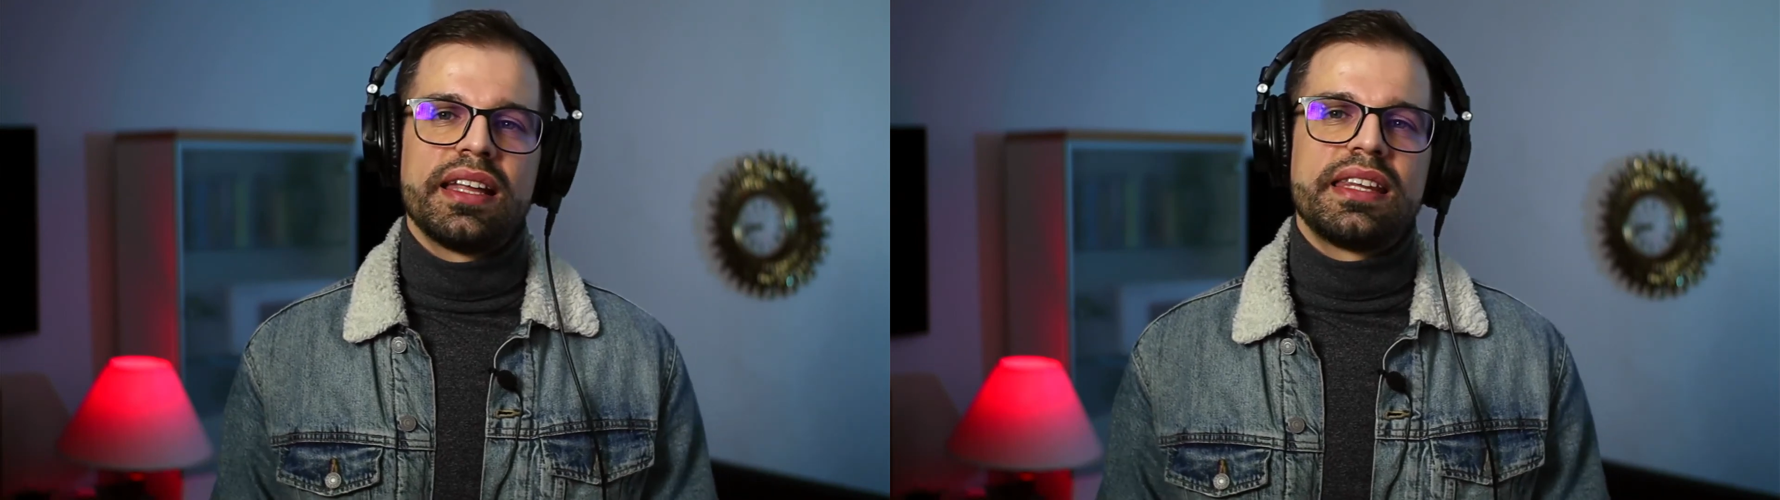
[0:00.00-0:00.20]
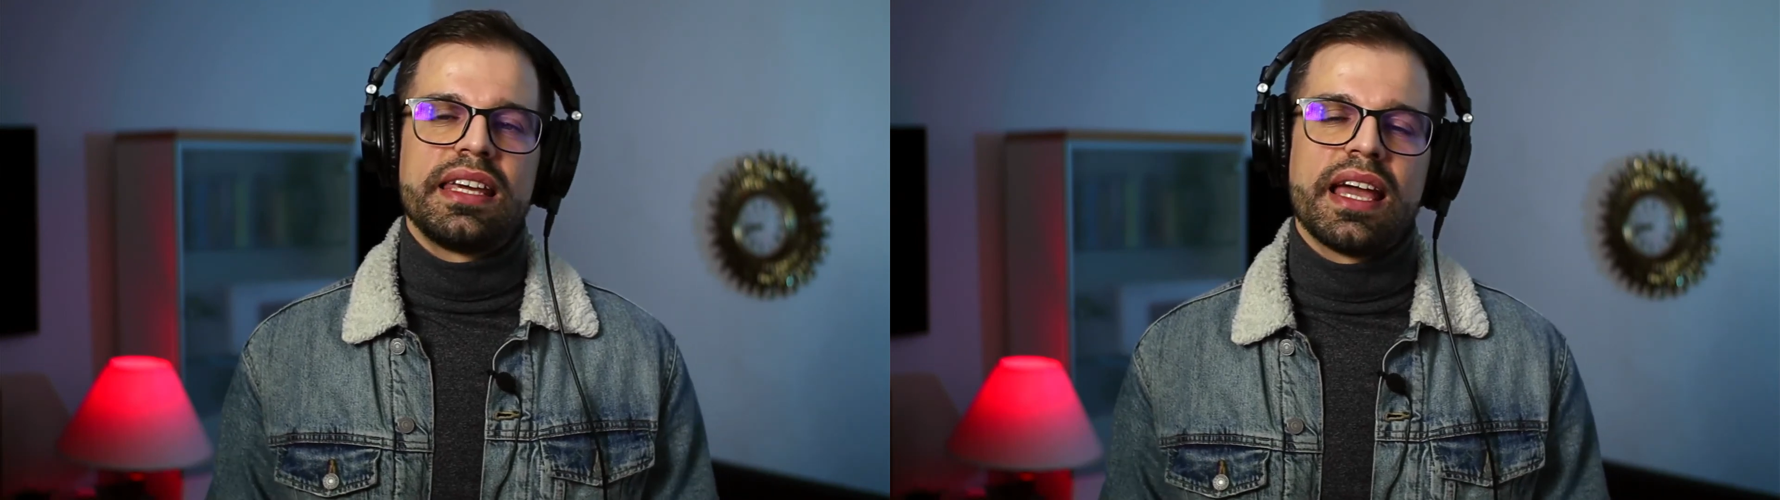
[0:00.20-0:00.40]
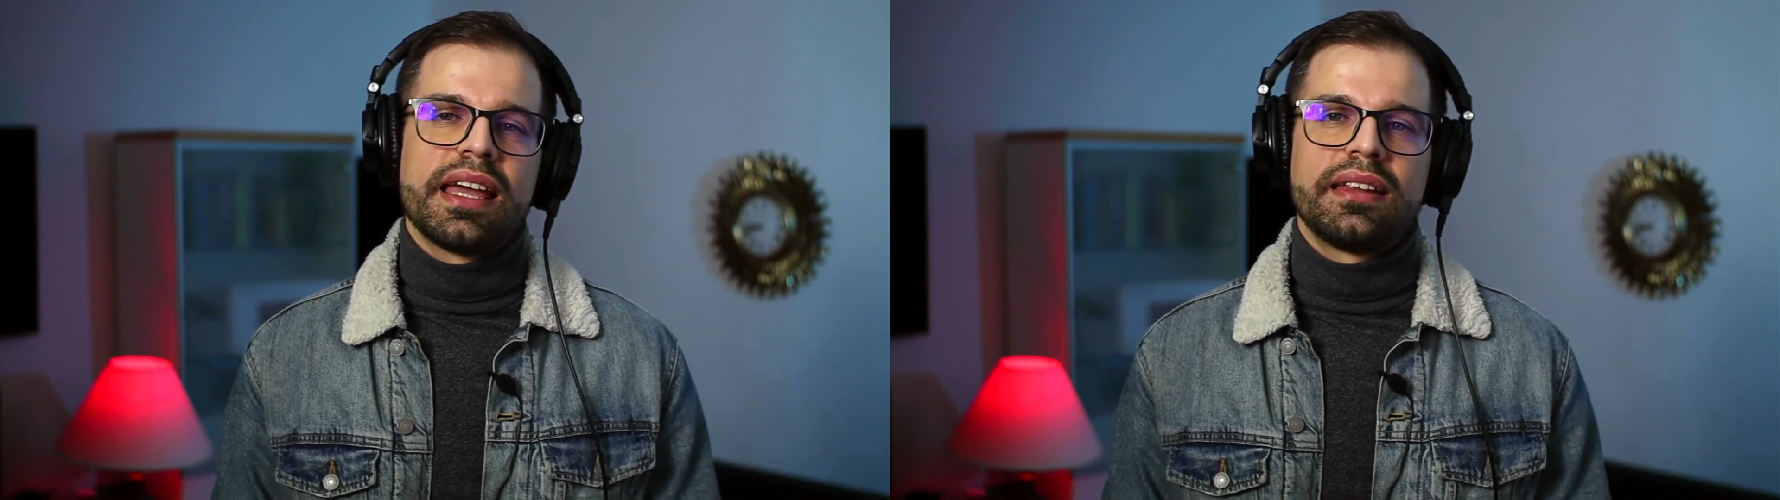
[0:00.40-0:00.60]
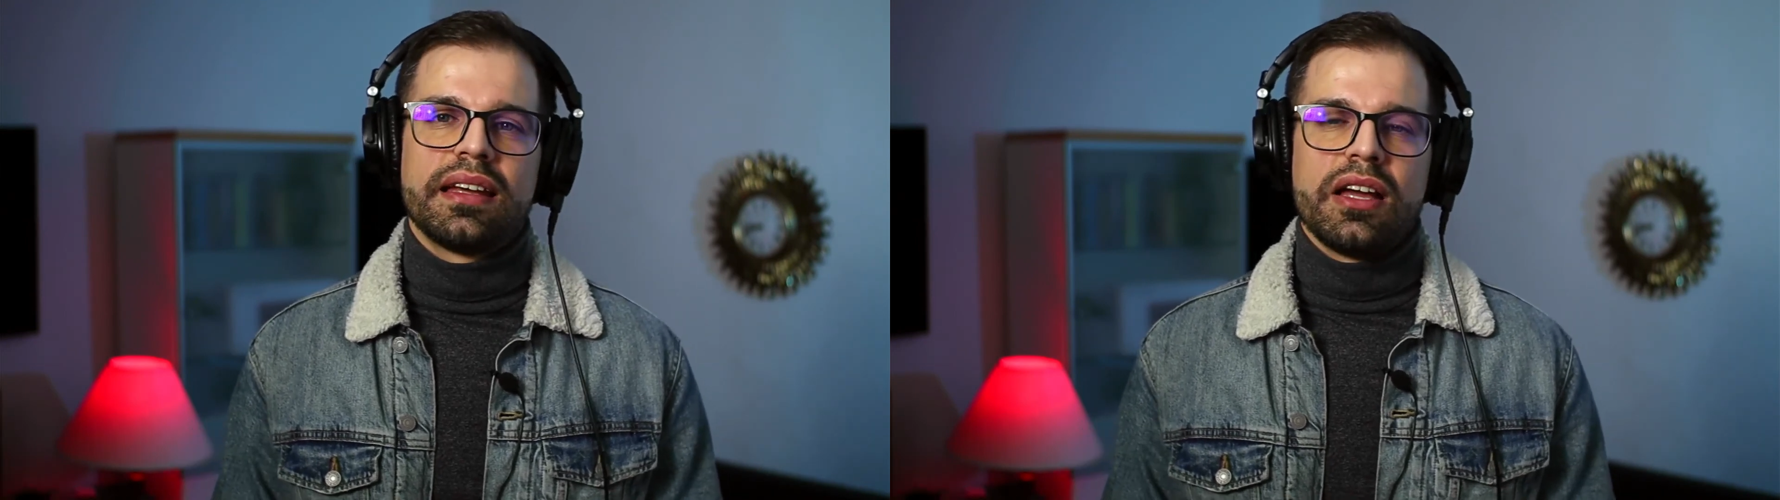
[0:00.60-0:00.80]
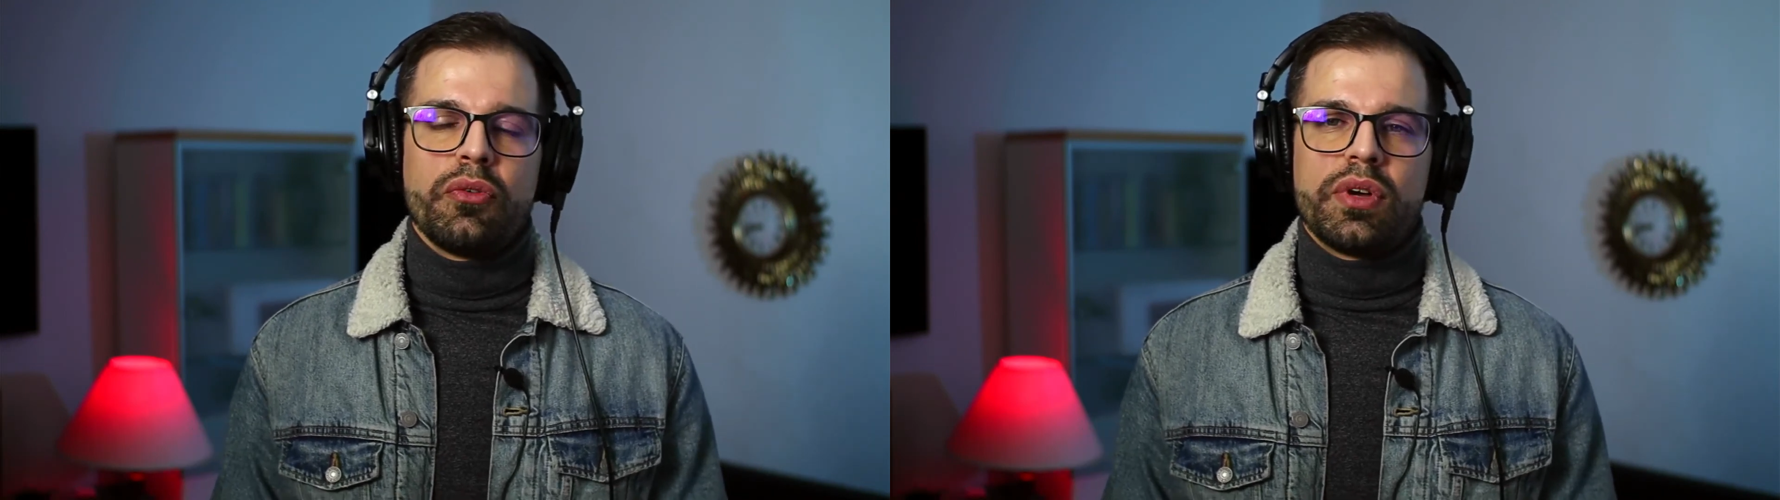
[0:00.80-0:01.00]
at the end
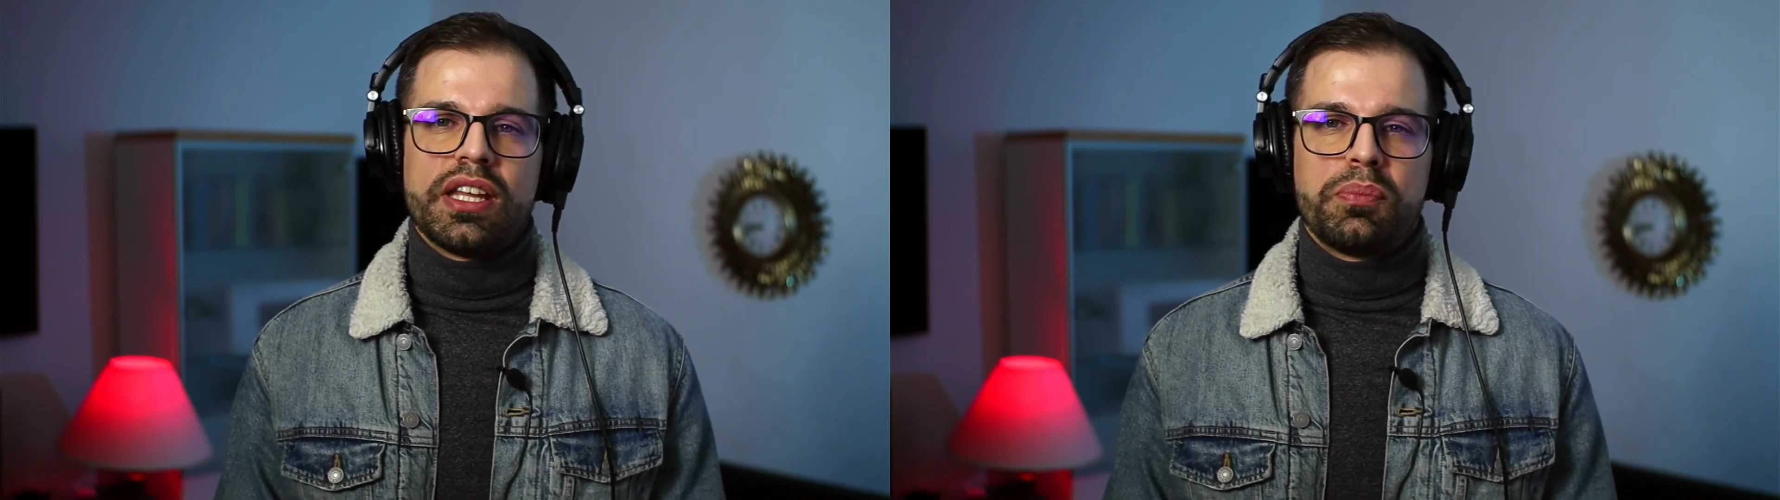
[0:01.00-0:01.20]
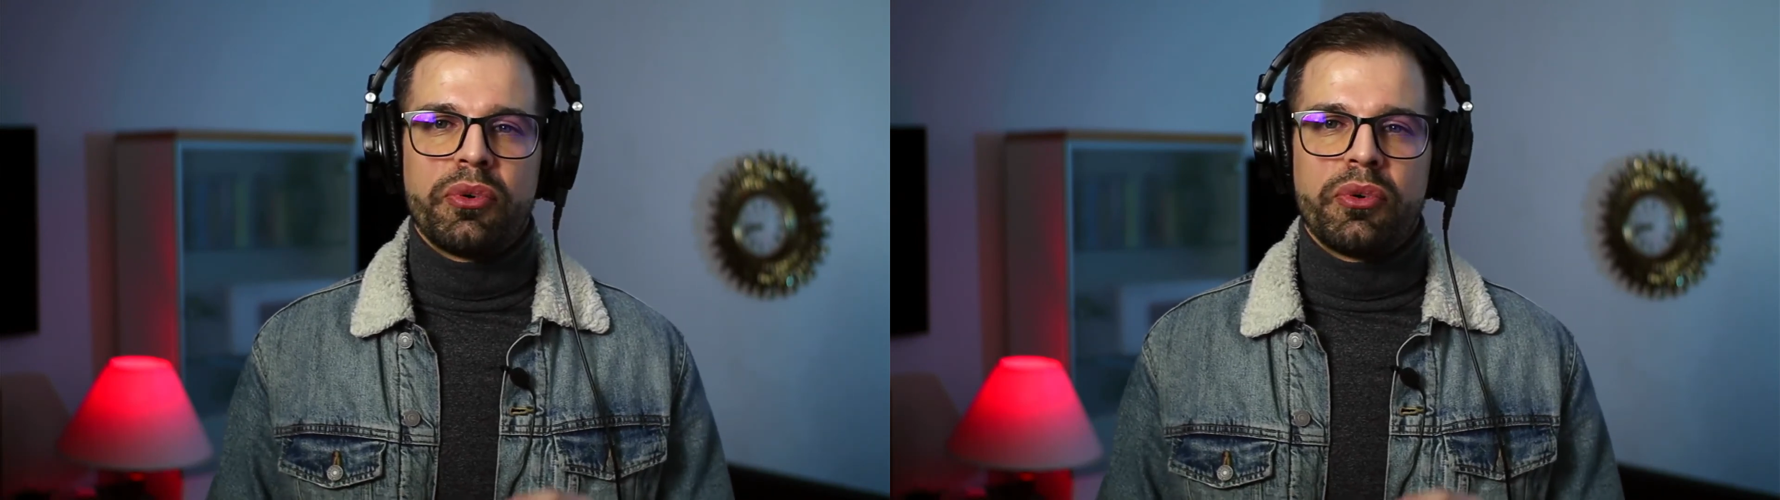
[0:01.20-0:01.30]
with a